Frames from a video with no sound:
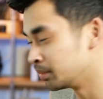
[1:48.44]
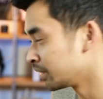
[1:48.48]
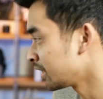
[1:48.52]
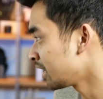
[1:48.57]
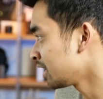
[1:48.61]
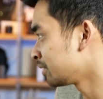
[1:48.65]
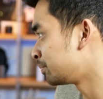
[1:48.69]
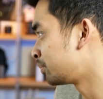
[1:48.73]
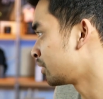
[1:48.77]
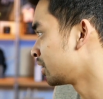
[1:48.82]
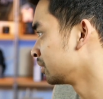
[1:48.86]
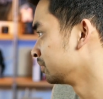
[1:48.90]
but
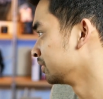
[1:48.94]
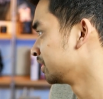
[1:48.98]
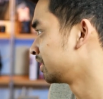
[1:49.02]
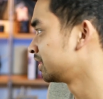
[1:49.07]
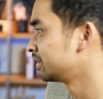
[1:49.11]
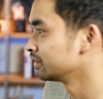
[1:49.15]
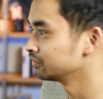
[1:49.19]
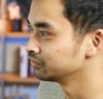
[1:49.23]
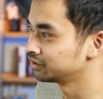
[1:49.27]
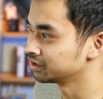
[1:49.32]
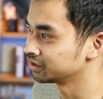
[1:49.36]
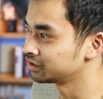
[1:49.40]
I'd probably
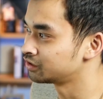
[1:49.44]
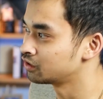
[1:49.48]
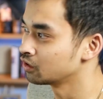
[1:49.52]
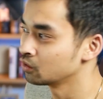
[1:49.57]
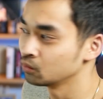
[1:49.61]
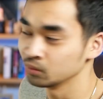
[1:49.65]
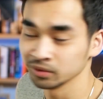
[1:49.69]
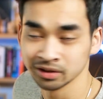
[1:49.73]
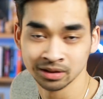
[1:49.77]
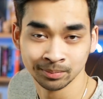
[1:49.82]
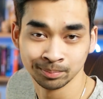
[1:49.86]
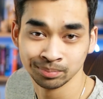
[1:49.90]
still just go
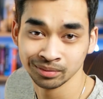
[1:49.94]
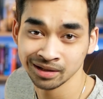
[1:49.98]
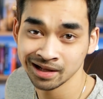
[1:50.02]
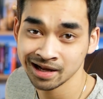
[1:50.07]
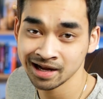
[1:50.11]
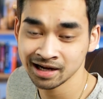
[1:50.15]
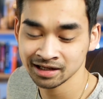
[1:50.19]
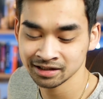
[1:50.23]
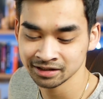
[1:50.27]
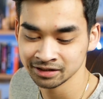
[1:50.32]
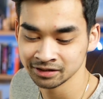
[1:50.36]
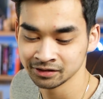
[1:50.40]
with the
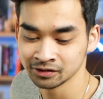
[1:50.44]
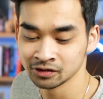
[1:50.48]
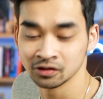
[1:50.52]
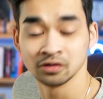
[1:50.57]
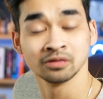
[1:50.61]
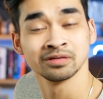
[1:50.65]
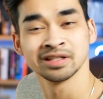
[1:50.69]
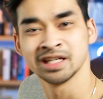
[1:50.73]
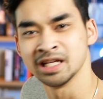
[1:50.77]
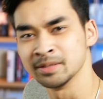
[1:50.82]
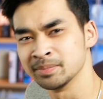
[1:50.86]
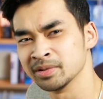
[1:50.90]
black, you
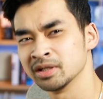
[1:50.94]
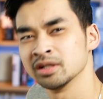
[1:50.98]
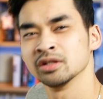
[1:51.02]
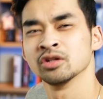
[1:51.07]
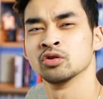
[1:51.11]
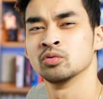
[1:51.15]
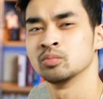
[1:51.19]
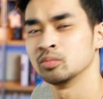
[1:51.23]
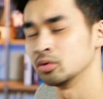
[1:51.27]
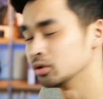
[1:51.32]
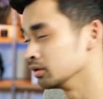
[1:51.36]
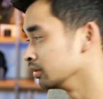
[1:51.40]
know, keep it a
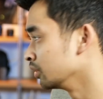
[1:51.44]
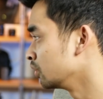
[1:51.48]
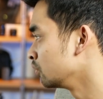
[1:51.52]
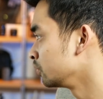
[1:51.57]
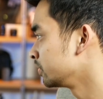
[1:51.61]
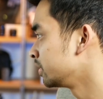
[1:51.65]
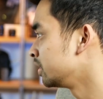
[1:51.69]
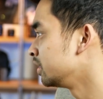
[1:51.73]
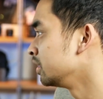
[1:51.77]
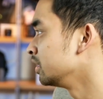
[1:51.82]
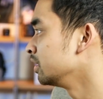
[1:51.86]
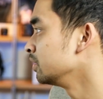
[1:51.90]
little more low
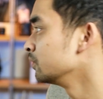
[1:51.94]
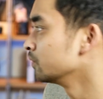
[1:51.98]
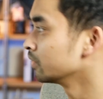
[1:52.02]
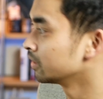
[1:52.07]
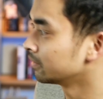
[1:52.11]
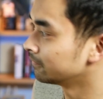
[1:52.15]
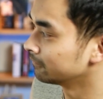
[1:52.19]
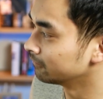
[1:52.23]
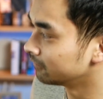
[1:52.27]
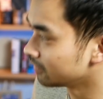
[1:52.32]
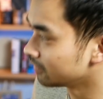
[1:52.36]
key when I'm